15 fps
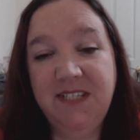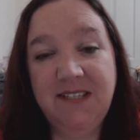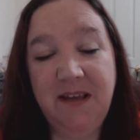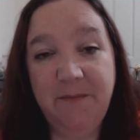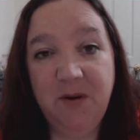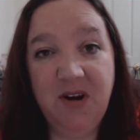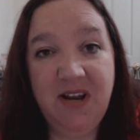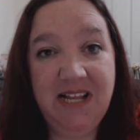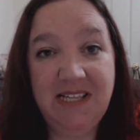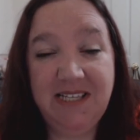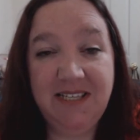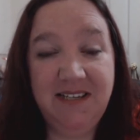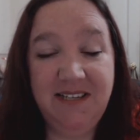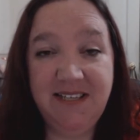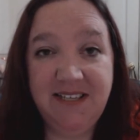December
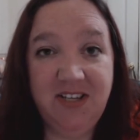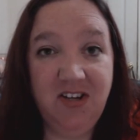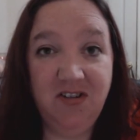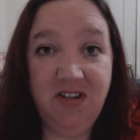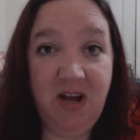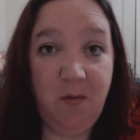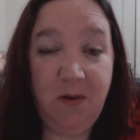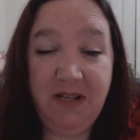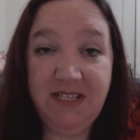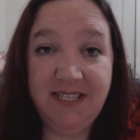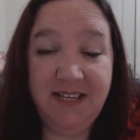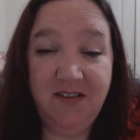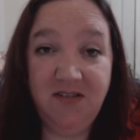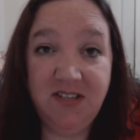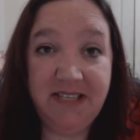hits and still not
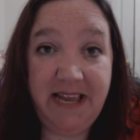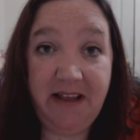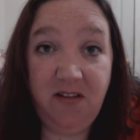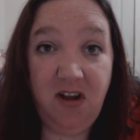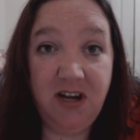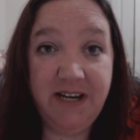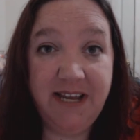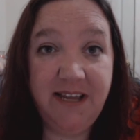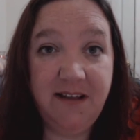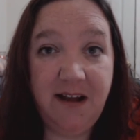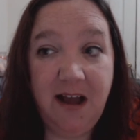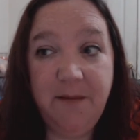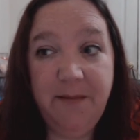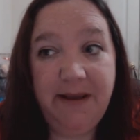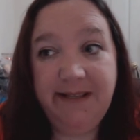one single sale on
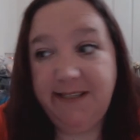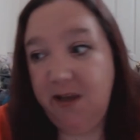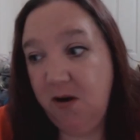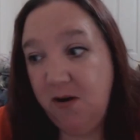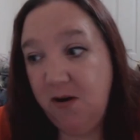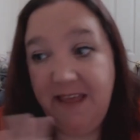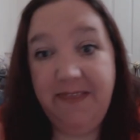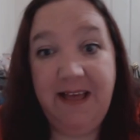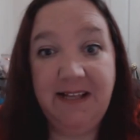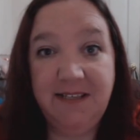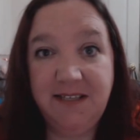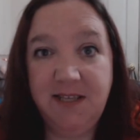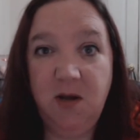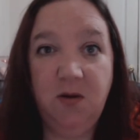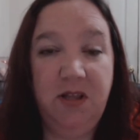it, I may say, okay,
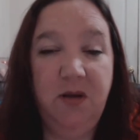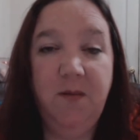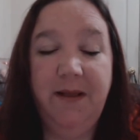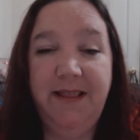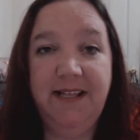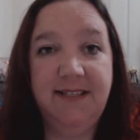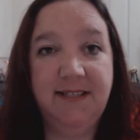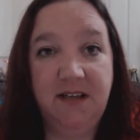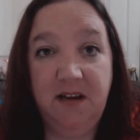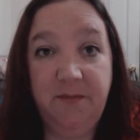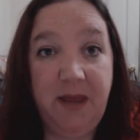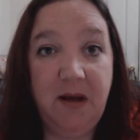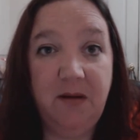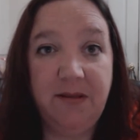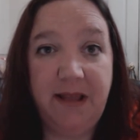that's the only one that's going
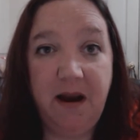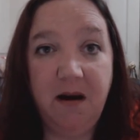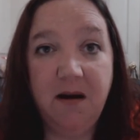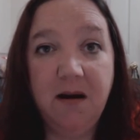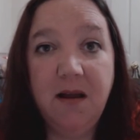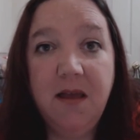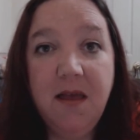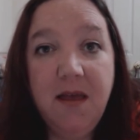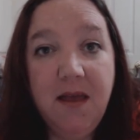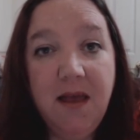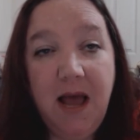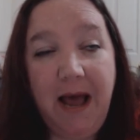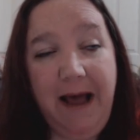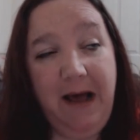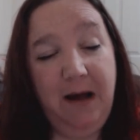to be out
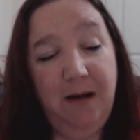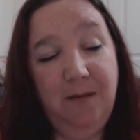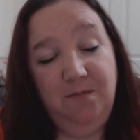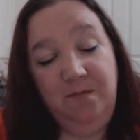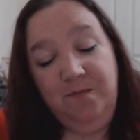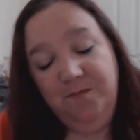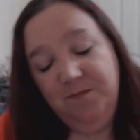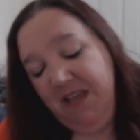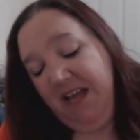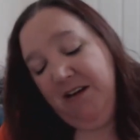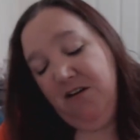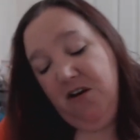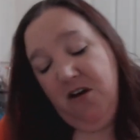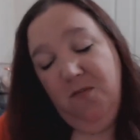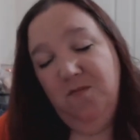there. Um,
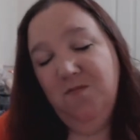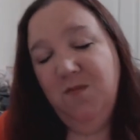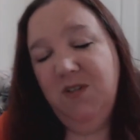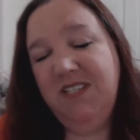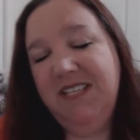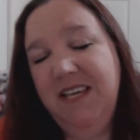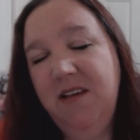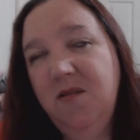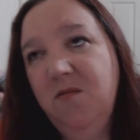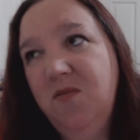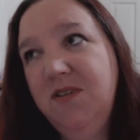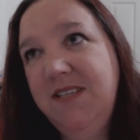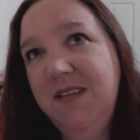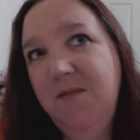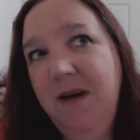I don't know. We'll see.
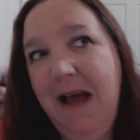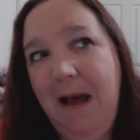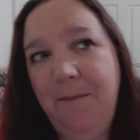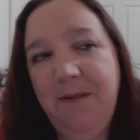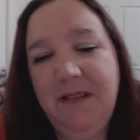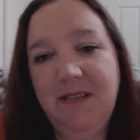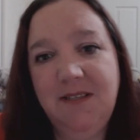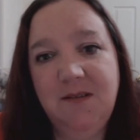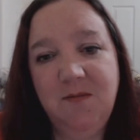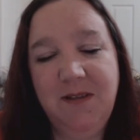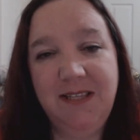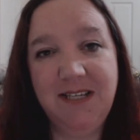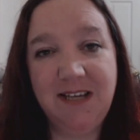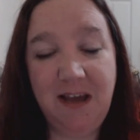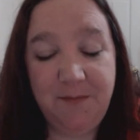We'll see what happens
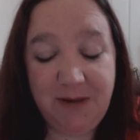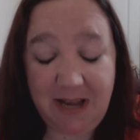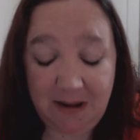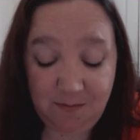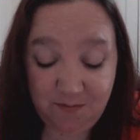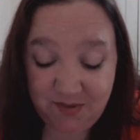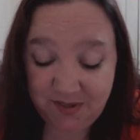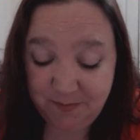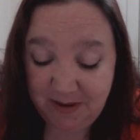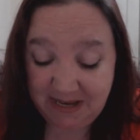when the time comes.